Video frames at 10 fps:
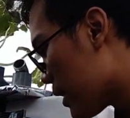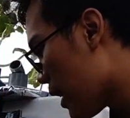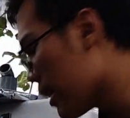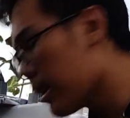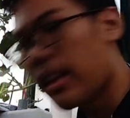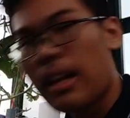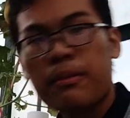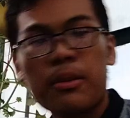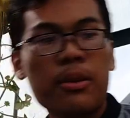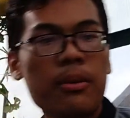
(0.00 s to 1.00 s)
the sanity
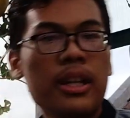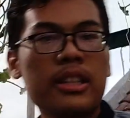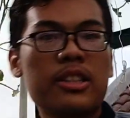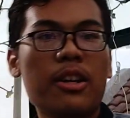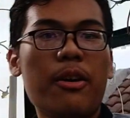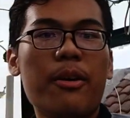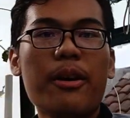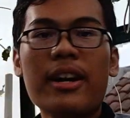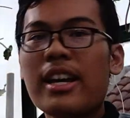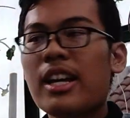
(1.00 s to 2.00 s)
left to do it. So